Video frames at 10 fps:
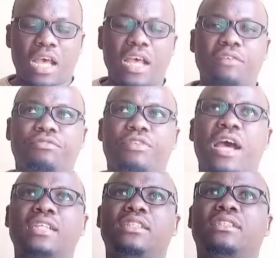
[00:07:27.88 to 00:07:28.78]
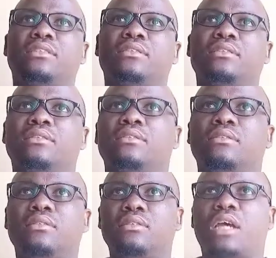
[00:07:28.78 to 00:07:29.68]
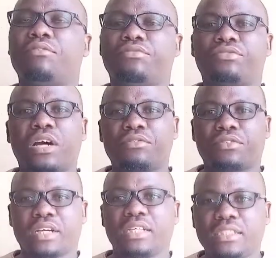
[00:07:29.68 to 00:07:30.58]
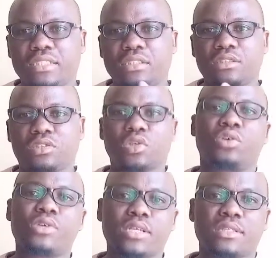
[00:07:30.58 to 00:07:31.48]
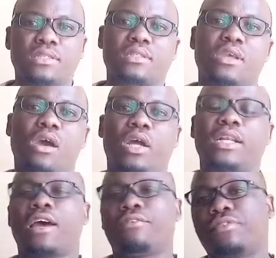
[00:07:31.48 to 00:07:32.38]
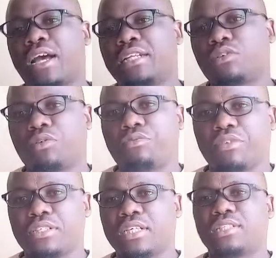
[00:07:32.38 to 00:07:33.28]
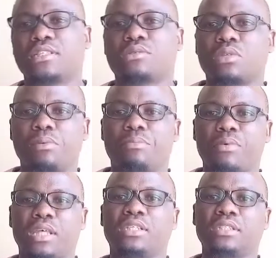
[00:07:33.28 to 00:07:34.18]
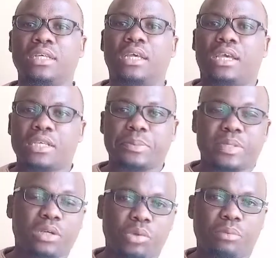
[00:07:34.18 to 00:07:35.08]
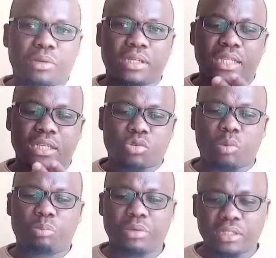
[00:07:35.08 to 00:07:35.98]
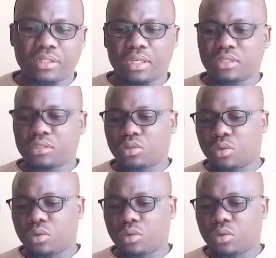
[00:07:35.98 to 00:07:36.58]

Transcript: I've had I've read stories and I've had conversations with people that, especially women, they complain that,